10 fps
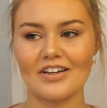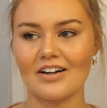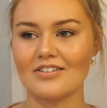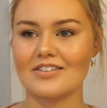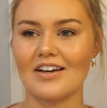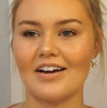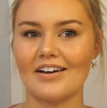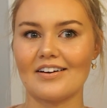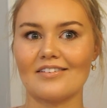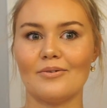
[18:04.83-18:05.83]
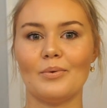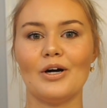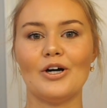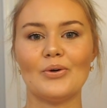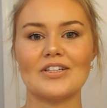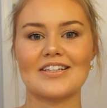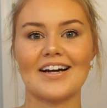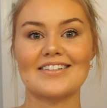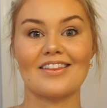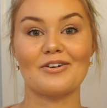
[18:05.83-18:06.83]
And I was like, whoa, this
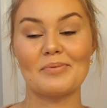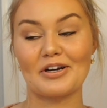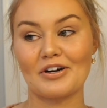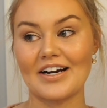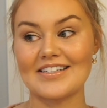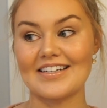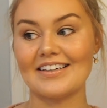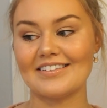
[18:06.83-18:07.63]
guy's a little bit crazy.